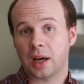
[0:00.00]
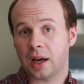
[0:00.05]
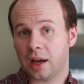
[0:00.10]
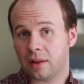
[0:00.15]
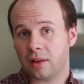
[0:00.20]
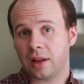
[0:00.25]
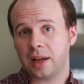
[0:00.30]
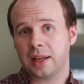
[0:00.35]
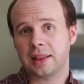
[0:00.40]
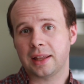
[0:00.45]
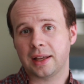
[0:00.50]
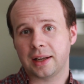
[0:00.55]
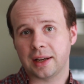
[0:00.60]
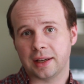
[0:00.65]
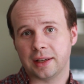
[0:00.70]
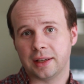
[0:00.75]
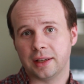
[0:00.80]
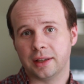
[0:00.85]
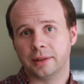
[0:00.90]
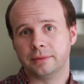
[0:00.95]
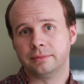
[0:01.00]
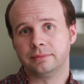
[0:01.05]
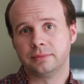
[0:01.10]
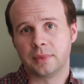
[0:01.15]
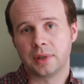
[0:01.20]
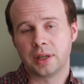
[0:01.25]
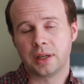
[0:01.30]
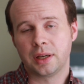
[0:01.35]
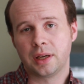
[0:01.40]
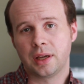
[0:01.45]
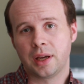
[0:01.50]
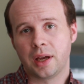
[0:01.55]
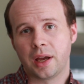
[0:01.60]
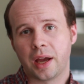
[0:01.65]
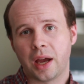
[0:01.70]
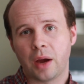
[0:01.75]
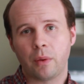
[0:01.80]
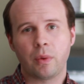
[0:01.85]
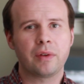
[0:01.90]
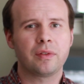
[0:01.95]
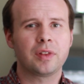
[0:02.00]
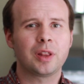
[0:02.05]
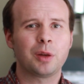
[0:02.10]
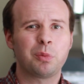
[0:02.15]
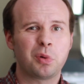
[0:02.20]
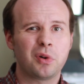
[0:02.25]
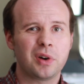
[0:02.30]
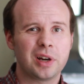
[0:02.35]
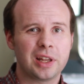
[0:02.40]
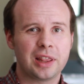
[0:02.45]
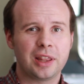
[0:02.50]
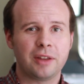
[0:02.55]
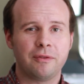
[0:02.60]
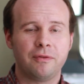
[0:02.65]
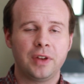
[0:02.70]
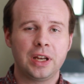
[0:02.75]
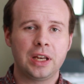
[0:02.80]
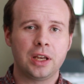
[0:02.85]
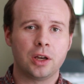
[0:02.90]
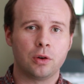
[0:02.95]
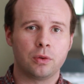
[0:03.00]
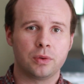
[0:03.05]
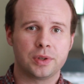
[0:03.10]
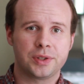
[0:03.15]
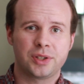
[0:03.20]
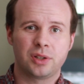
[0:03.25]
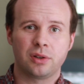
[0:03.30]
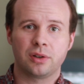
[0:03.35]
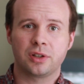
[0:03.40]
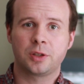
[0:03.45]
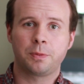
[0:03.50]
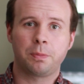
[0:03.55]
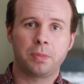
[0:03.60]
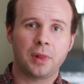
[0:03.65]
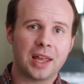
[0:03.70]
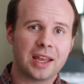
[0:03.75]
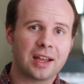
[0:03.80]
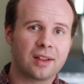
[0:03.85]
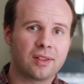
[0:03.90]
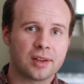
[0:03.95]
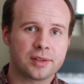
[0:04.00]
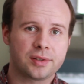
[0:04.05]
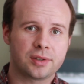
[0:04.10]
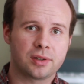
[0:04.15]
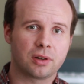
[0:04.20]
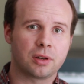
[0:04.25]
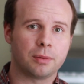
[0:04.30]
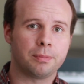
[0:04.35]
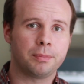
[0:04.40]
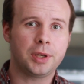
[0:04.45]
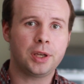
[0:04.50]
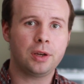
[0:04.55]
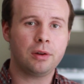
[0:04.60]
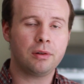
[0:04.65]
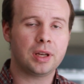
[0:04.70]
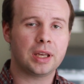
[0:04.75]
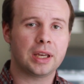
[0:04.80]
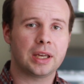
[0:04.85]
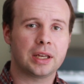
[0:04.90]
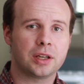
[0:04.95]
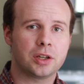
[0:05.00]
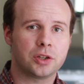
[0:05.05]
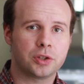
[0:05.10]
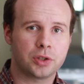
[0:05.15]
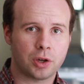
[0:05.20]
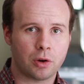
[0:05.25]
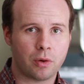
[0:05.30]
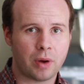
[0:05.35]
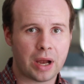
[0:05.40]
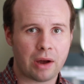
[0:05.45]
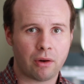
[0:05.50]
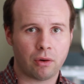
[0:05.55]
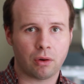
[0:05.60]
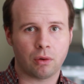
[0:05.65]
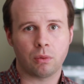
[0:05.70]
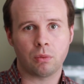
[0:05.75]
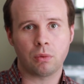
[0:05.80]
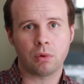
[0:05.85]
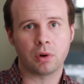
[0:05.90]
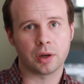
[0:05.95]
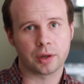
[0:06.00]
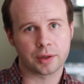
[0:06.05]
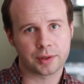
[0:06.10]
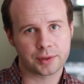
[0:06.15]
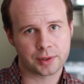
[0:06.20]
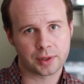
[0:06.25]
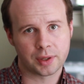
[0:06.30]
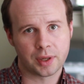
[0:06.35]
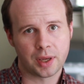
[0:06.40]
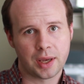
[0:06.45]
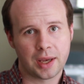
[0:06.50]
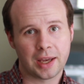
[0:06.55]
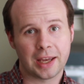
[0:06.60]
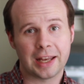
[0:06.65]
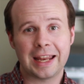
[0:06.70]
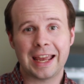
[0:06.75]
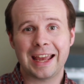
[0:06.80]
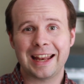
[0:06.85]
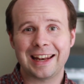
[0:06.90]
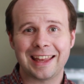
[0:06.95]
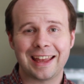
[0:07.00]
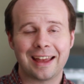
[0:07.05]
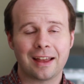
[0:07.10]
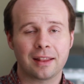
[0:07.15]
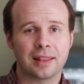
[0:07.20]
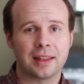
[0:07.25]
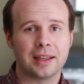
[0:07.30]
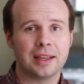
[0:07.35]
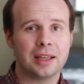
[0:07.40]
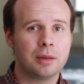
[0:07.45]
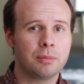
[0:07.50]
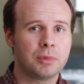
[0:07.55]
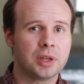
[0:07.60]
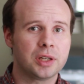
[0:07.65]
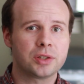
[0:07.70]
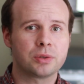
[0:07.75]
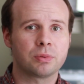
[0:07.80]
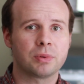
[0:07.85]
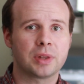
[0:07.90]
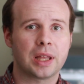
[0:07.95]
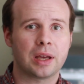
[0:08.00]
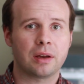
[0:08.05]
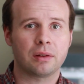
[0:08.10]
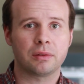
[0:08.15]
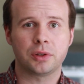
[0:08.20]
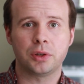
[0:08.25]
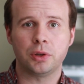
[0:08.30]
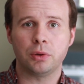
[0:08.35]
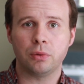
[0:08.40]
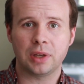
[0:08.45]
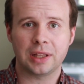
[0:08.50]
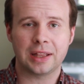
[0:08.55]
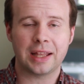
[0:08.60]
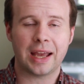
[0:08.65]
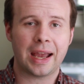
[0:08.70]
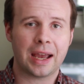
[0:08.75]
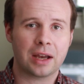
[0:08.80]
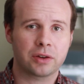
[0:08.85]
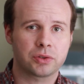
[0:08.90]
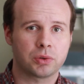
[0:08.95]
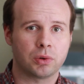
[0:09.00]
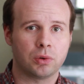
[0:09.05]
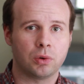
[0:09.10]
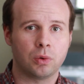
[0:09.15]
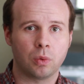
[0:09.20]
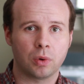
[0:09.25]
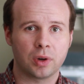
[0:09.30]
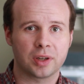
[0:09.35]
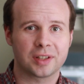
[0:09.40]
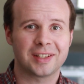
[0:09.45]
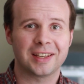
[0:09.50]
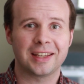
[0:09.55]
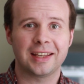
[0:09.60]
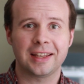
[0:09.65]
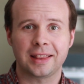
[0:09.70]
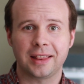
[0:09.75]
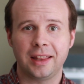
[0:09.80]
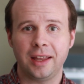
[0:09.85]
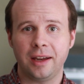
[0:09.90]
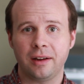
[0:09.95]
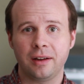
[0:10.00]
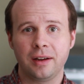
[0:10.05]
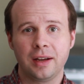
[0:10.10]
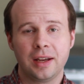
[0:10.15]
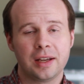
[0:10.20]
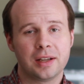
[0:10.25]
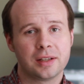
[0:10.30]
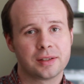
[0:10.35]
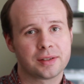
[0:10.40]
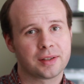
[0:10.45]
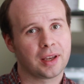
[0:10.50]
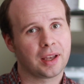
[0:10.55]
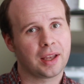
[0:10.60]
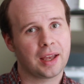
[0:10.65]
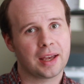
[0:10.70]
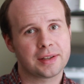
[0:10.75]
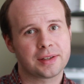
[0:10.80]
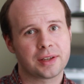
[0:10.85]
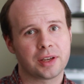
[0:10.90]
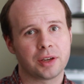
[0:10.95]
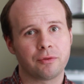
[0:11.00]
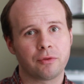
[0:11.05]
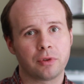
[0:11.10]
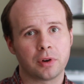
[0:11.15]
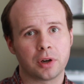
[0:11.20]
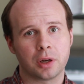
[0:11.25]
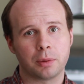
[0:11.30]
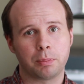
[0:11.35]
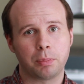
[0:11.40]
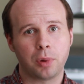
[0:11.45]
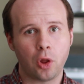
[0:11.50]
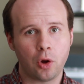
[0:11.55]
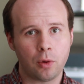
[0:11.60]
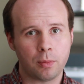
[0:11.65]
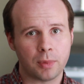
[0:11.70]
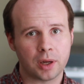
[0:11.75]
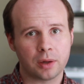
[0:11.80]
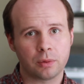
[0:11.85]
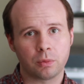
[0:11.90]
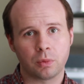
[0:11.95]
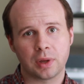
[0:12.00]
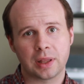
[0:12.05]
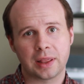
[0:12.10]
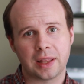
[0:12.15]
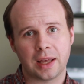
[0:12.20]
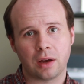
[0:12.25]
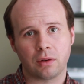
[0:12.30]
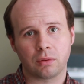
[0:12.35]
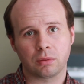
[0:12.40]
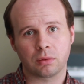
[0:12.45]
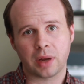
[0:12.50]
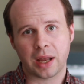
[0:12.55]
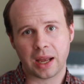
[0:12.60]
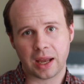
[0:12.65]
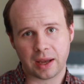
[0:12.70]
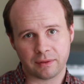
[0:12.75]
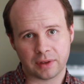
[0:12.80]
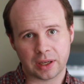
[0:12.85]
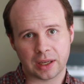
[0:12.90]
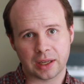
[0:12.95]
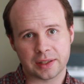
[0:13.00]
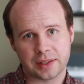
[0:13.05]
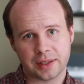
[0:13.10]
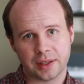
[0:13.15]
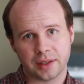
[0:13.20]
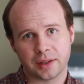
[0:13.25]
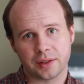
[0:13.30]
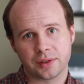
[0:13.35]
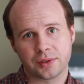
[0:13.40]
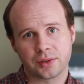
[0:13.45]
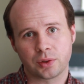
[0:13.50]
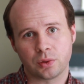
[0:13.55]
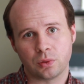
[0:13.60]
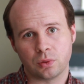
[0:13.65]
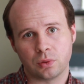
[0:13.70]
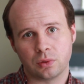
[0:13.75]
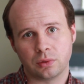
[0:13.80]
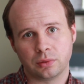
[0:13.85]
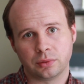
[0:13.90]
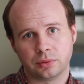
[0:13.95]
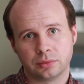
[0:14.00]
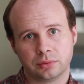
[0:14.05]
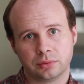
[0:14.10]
I like that idea. However, the point of the video is to explain cluster computing and to show how it works. And handing out the image without doing the actual work to get there is like asking for a diploma without having attended school.